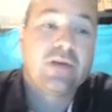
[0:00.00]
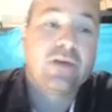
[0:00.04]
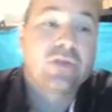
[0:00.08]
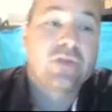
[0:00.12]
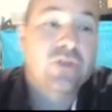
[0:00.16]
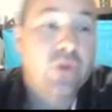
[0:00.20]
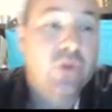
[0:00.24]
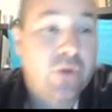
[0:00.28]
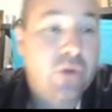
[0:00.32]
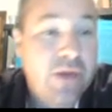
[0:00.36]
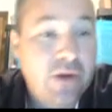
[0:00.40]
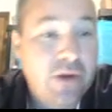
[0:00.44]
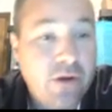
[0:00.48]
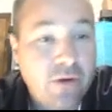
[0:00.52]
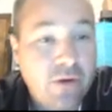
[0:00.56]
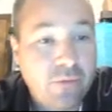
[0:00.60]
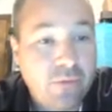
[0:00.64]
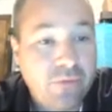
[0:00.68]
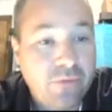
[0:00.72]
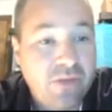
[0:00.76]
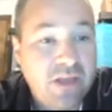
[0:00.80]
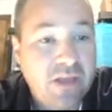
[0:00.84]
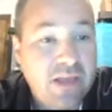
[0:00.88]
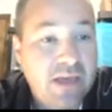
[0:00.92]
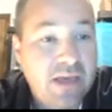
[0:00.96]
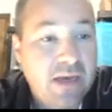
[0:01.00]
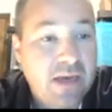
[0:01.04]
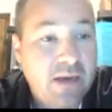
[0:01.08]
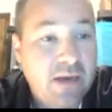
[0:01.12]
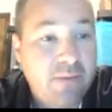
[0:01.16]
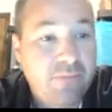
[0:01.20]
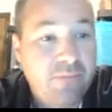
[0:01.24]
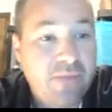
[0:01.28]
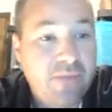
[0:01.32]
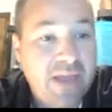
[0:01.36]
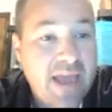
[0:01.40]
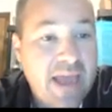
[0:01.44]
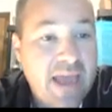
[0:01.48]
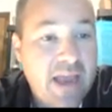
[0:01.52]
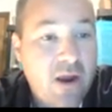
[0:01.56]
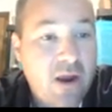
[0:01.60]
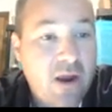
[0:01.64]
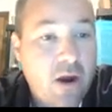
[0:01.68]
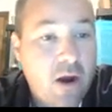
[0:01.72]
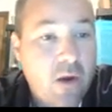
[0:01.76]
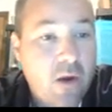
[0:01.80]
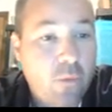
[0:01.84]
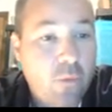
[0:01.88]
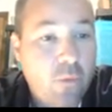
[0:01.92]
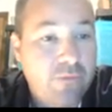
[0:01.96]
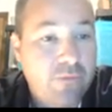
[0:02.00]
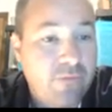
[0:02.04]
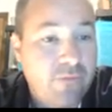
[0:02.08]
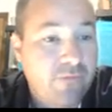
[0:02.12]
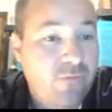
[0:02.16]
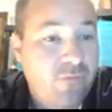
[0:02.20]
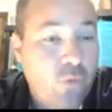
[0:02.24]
So here, the AR went from